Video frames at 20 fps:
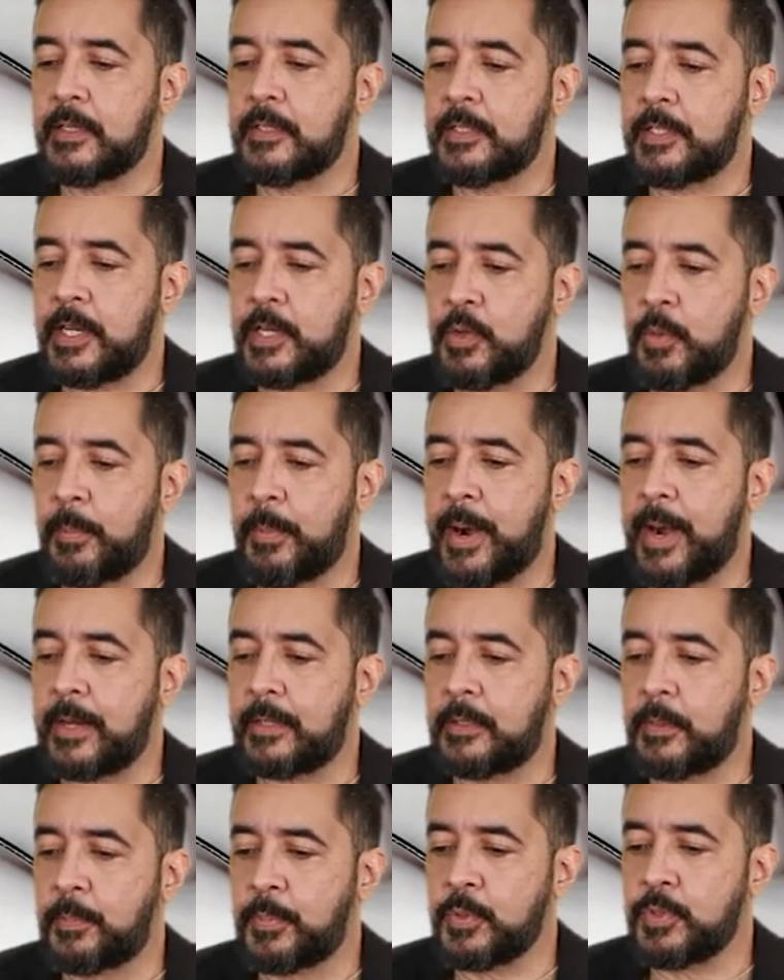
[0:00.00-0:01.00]
then you
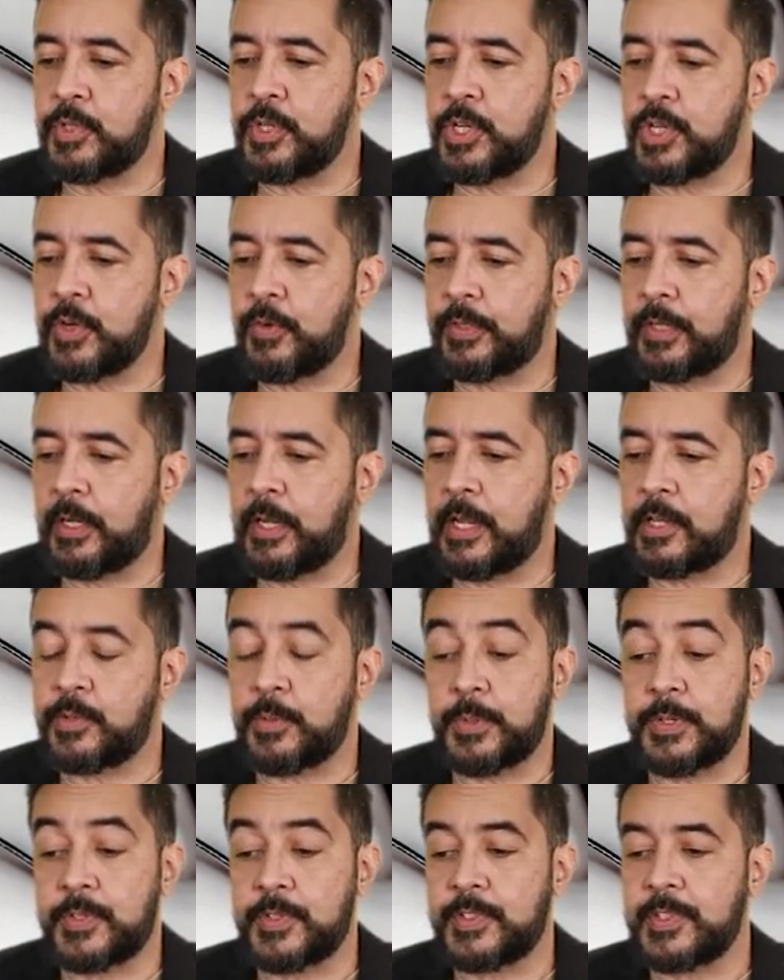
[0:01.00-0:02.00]
mark the position of the
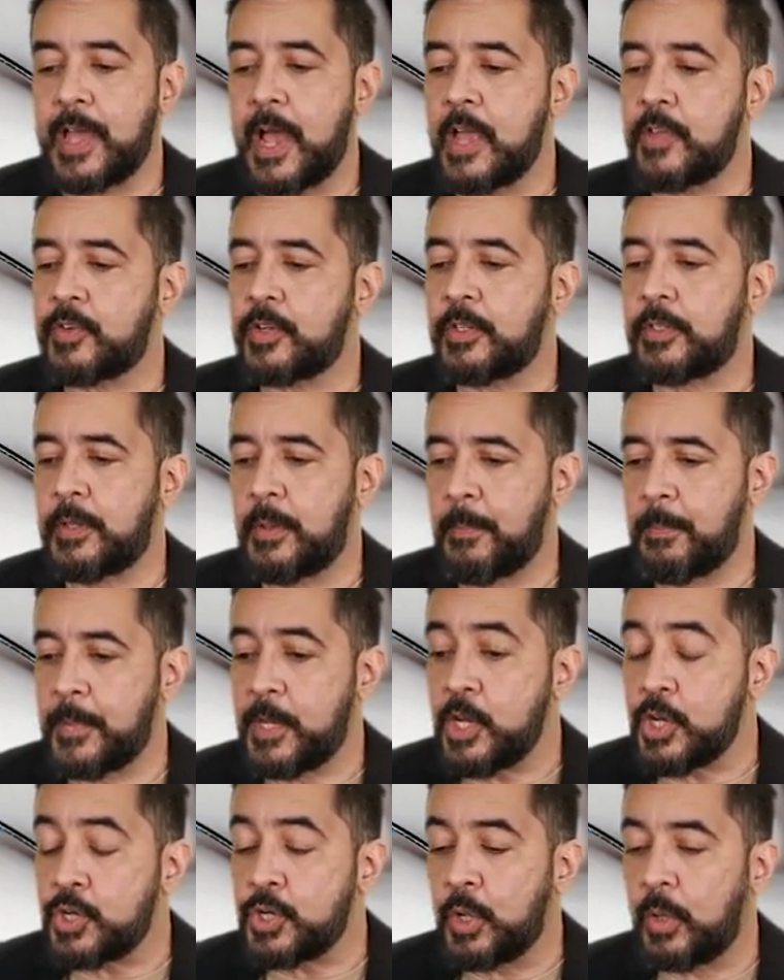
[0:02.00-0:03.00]
lateral incisor, the
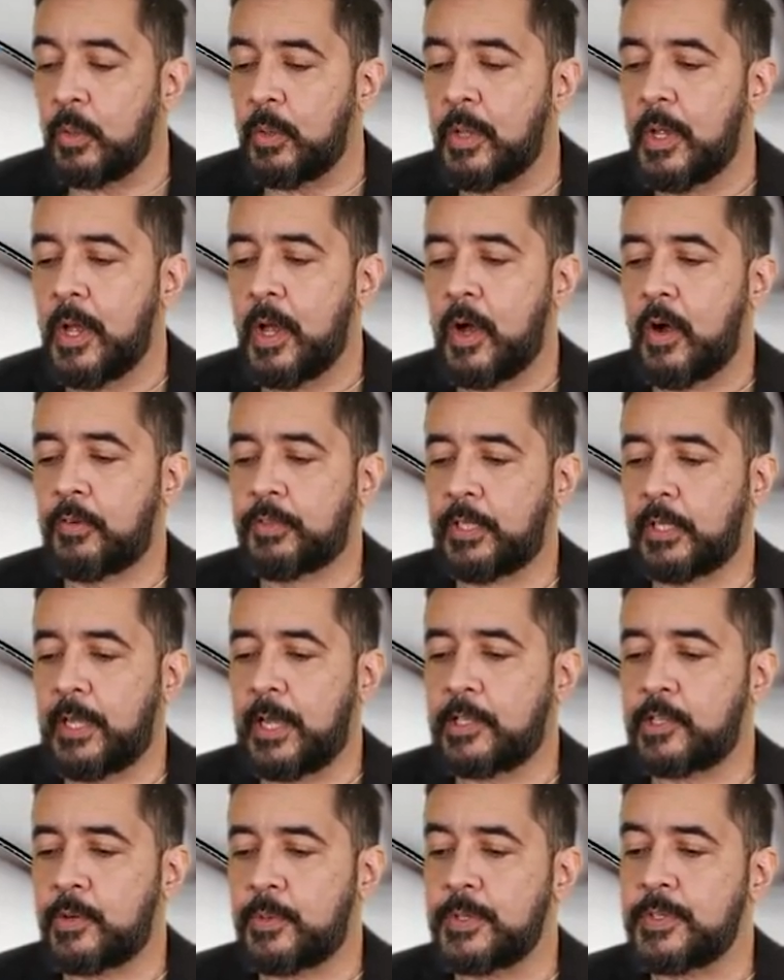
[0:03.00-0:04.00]
mesial of the
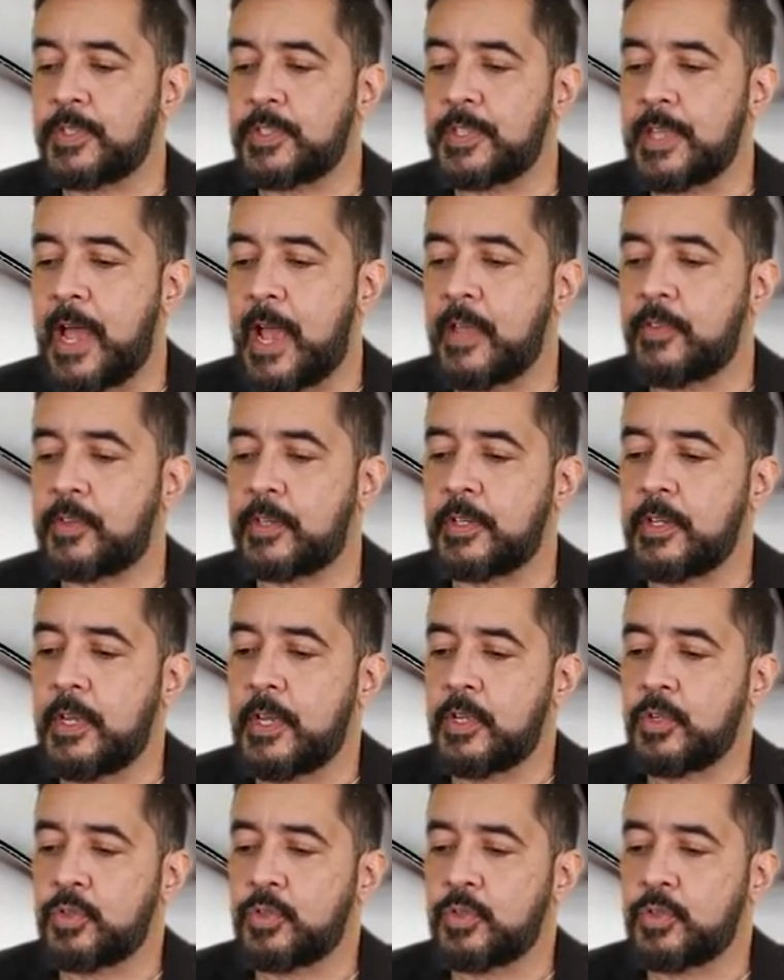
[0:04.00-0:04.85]
lateral incisor.